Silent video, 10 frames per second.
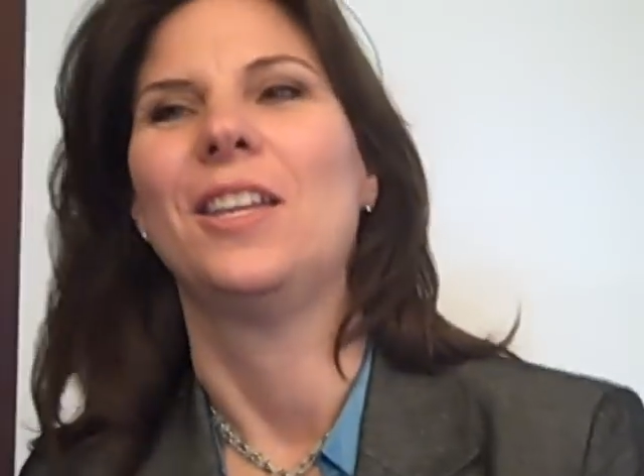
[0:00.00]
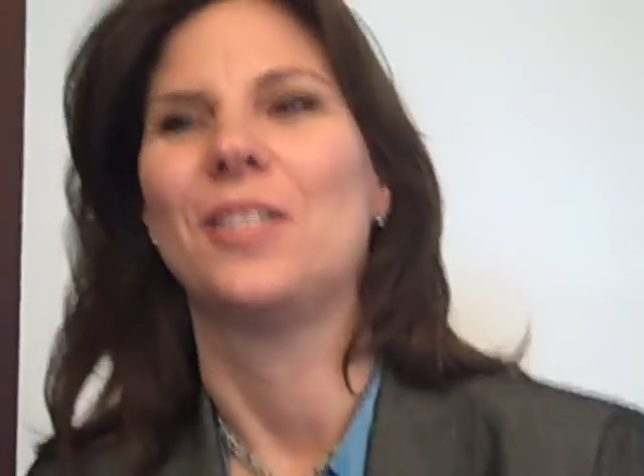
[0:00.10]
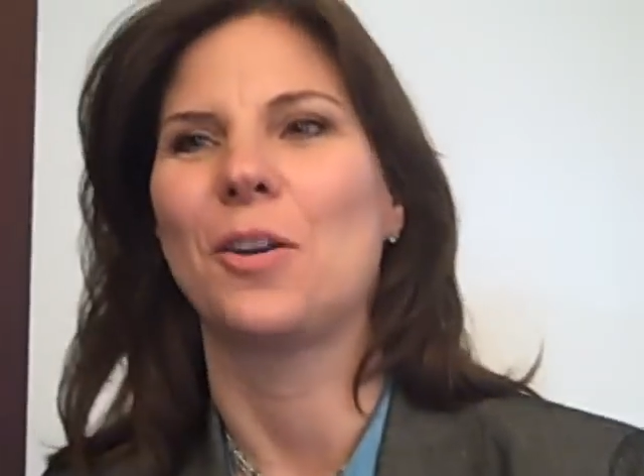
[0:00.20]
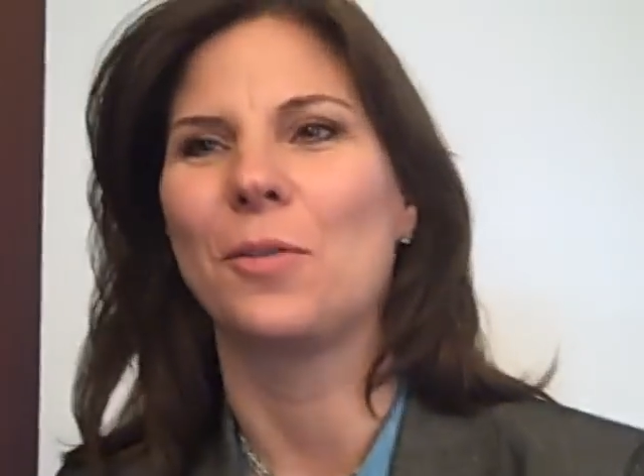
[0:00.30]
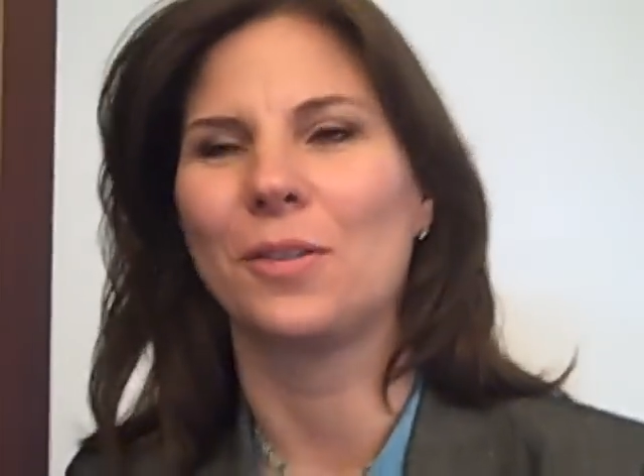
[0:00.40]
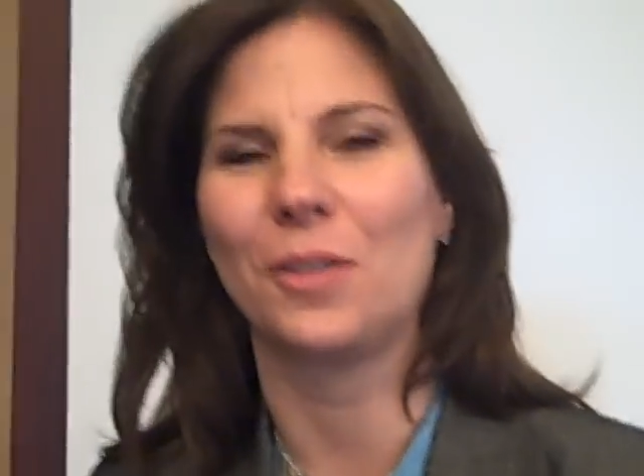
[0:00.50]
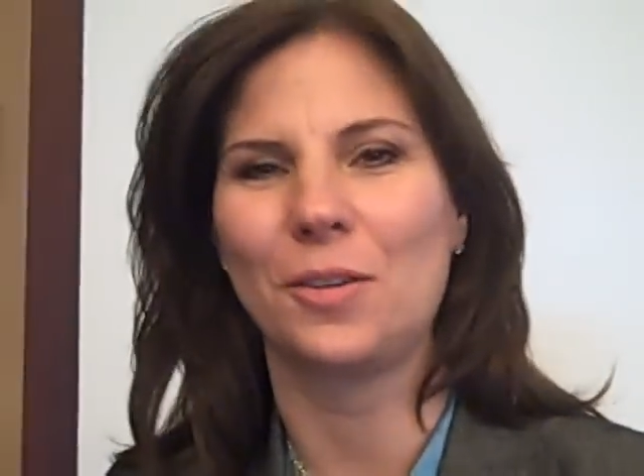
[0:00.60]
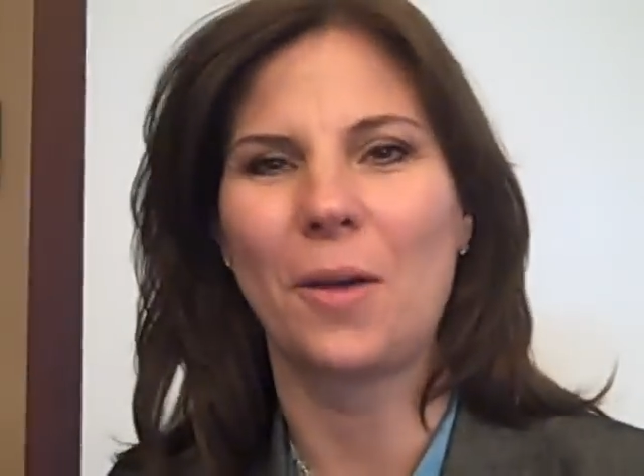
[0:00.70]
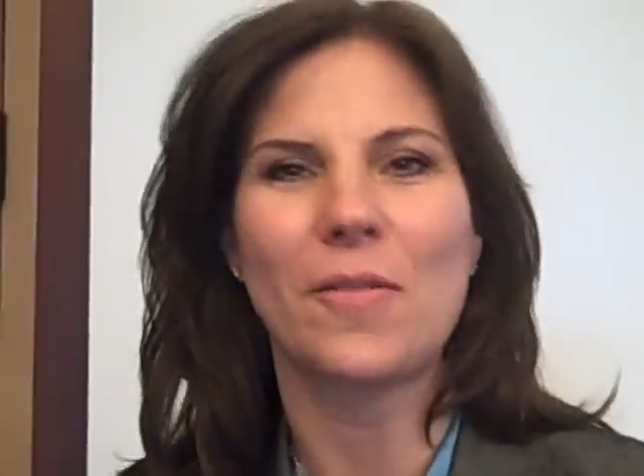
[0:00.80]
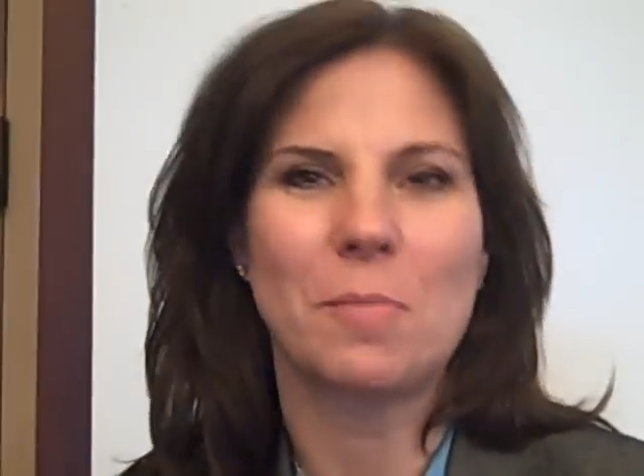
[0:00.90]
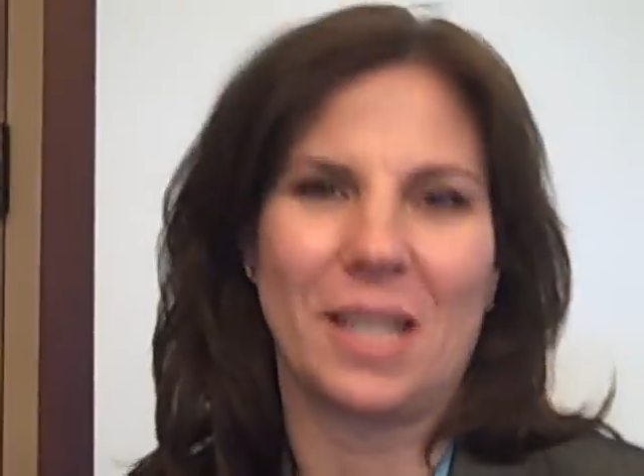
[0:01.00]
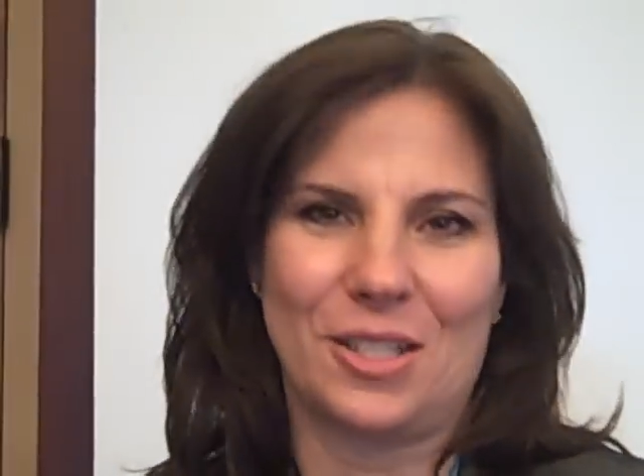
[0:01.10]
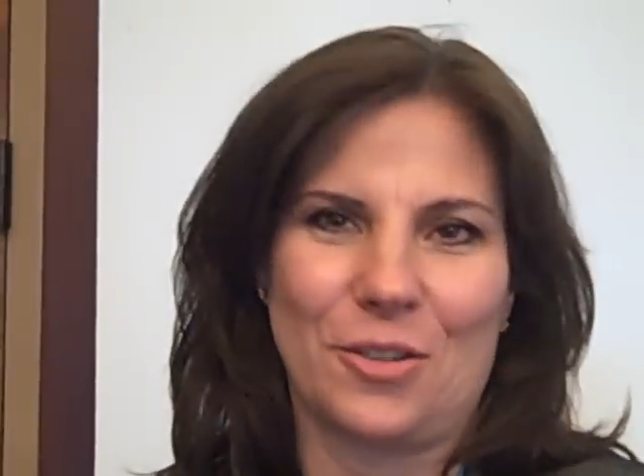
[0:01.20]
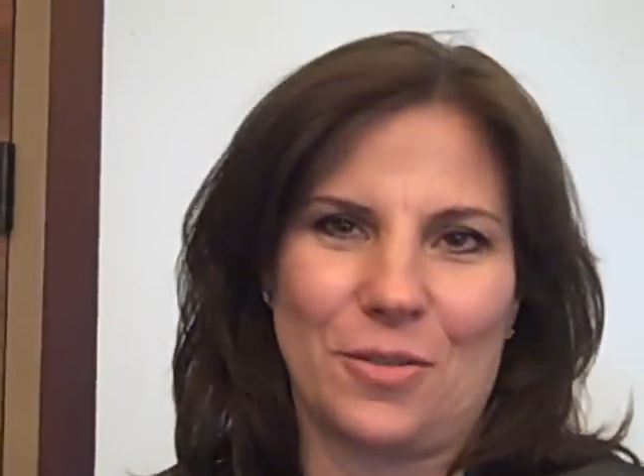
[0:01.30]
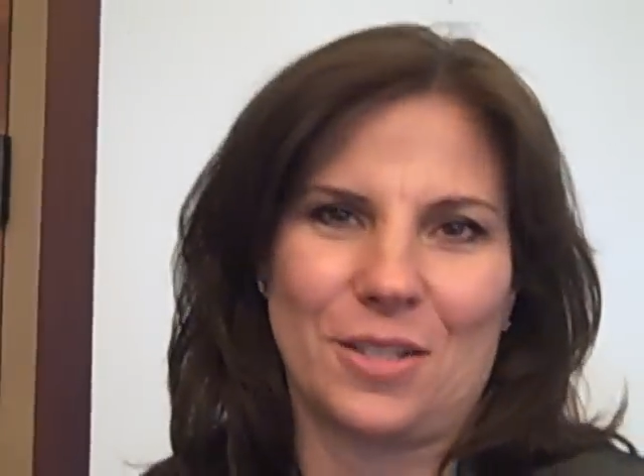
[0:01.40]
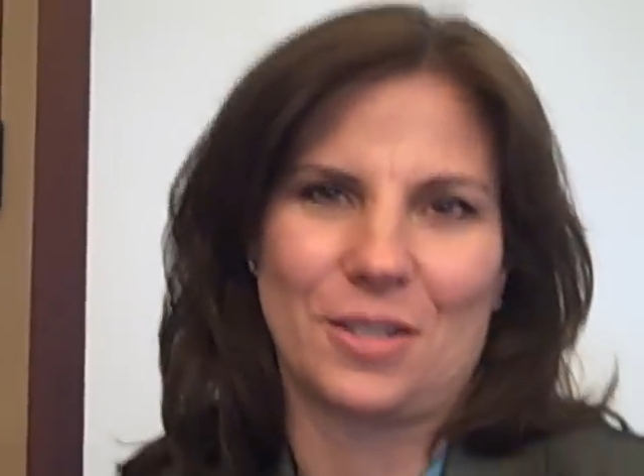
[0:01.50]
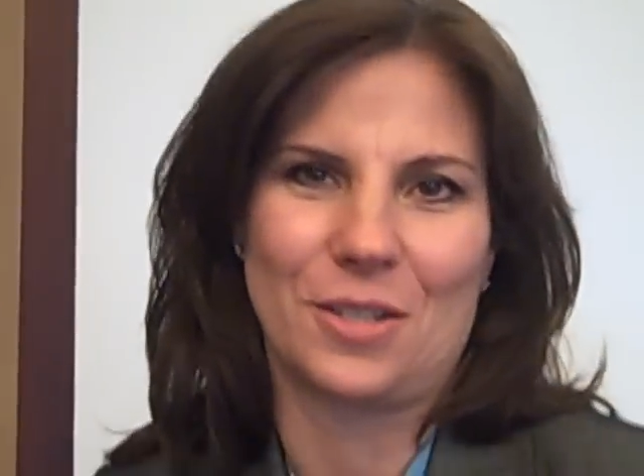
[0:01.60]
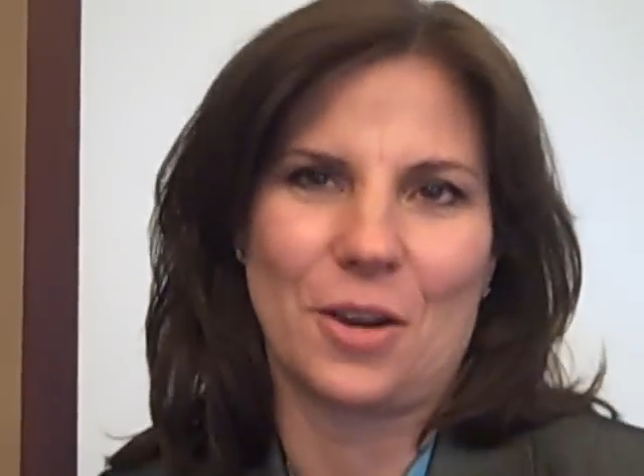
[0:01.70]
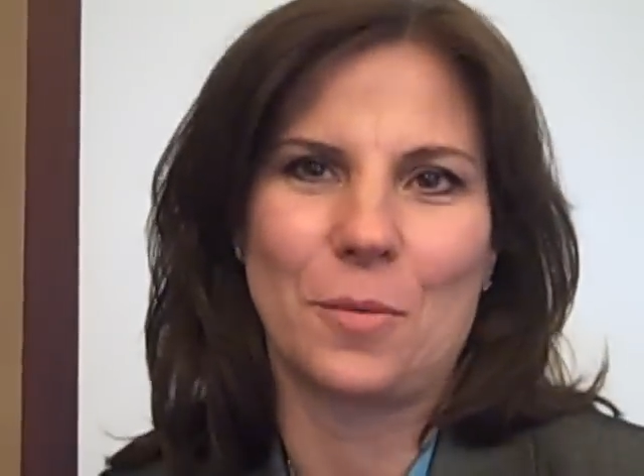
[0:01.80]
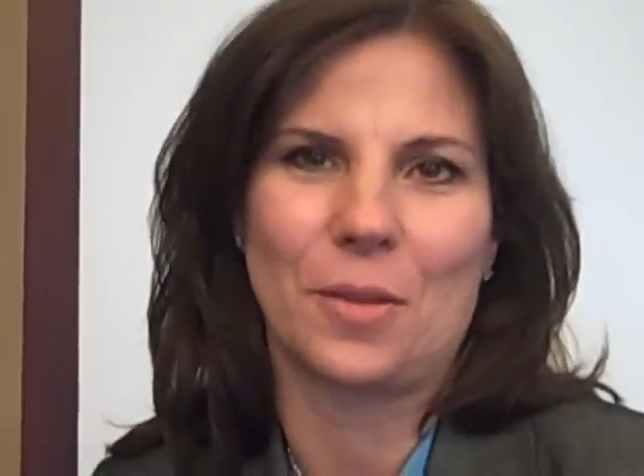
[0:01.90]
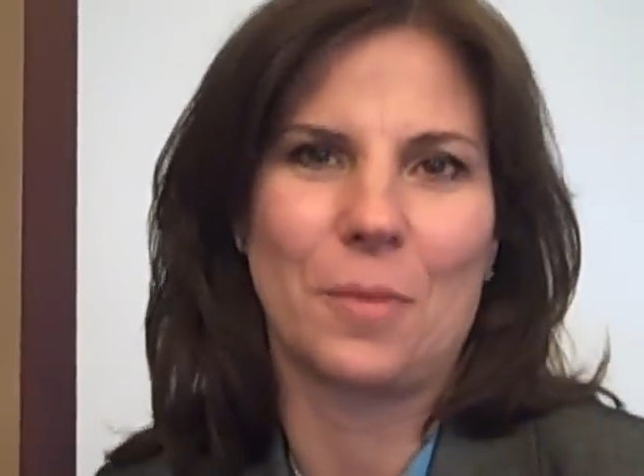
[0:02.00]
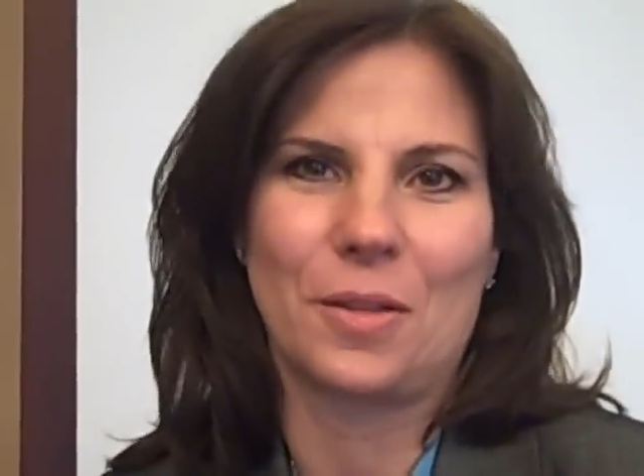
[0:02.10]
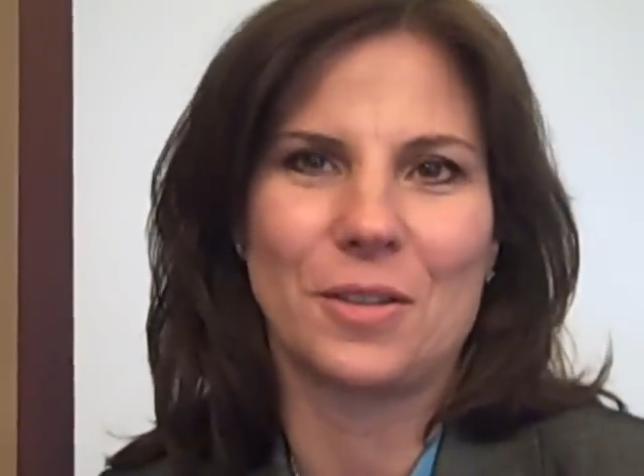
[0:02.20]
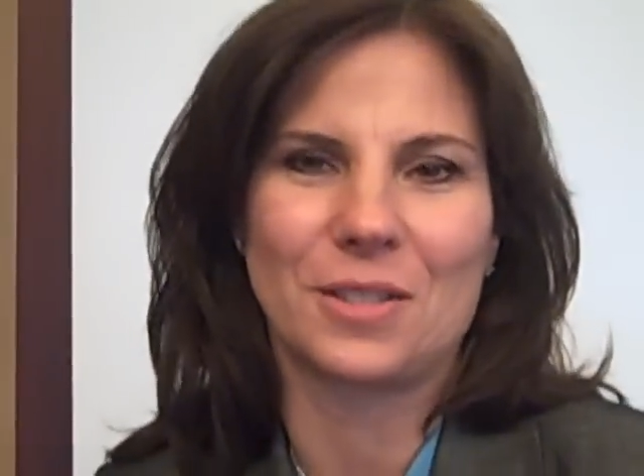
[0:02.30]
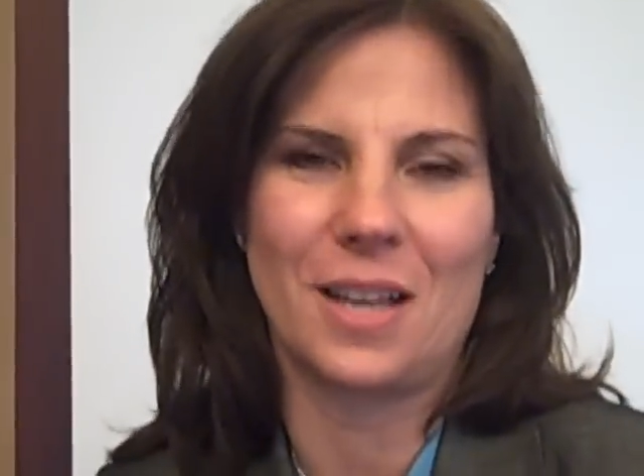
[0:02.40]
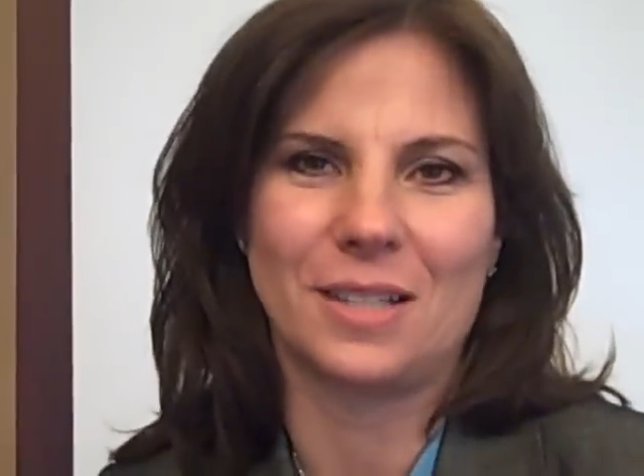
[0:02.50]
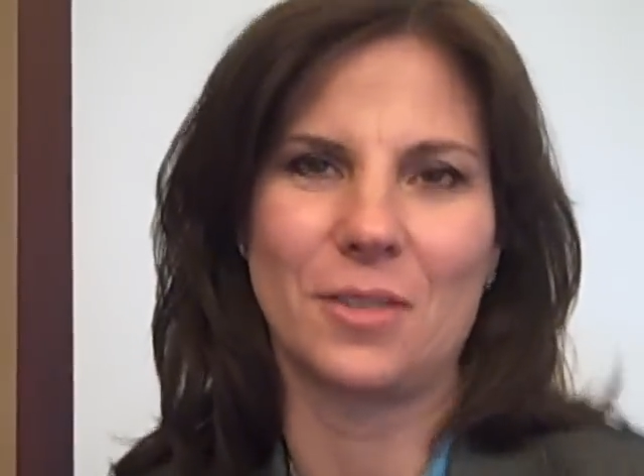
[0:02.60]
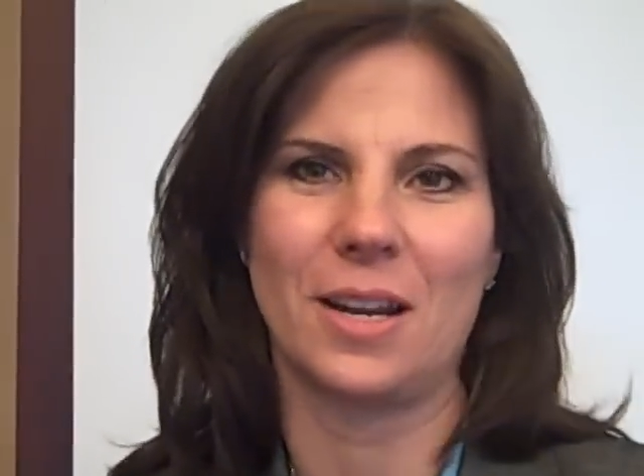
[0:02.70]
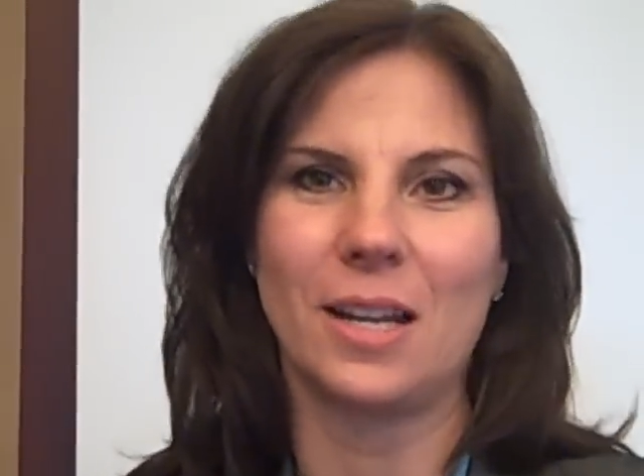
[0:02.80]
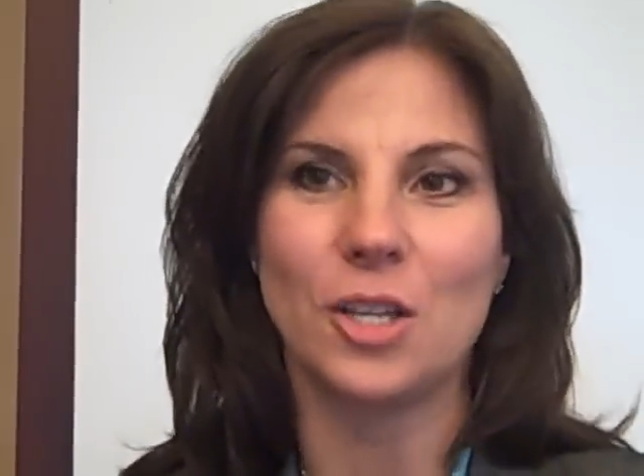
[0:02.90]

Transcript: So you have a blank surface to start with your slides, right?